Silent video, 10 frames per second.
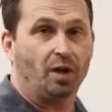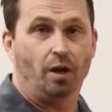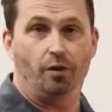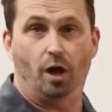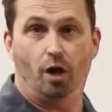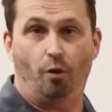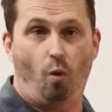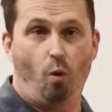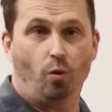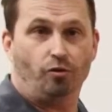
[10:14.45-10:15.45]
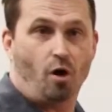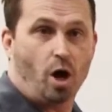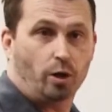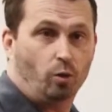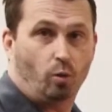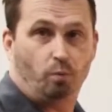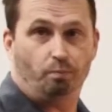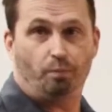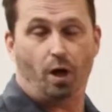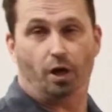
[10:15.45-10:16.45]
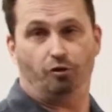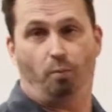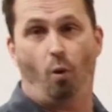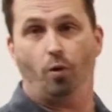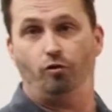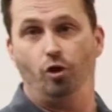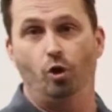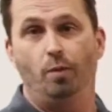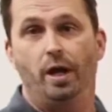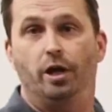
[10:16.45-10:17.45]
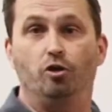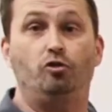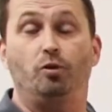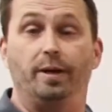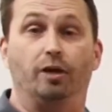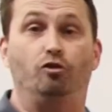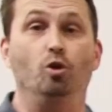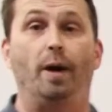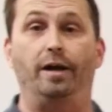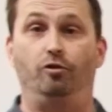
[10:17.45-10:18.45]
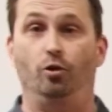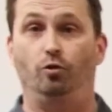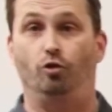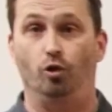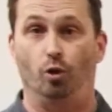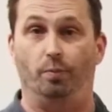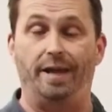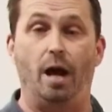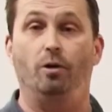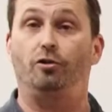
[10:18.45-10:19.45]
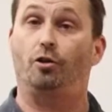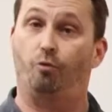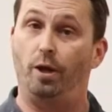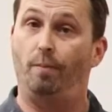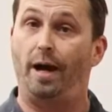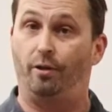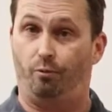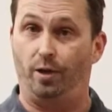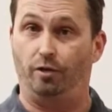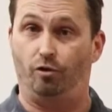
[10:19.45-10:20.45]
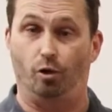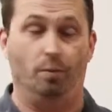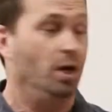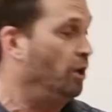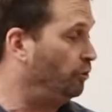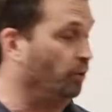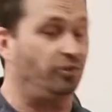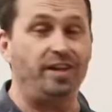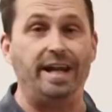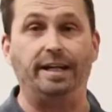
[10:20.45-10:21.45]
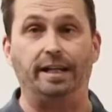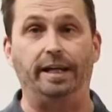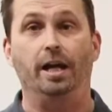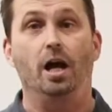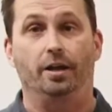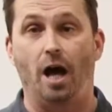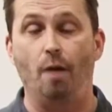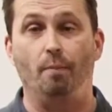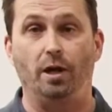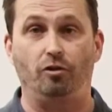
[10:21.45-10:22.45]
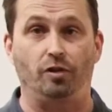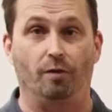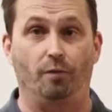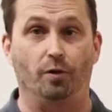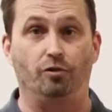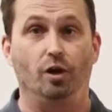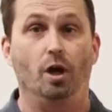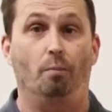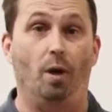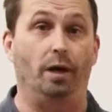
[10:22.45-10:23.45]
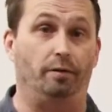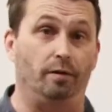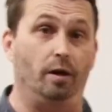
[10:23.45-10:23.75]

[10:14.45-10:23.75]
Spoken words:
the horizontal support tube used to be a 2x2 tube. Now it's a 3x3 tube. So aesthetically, not much difference, but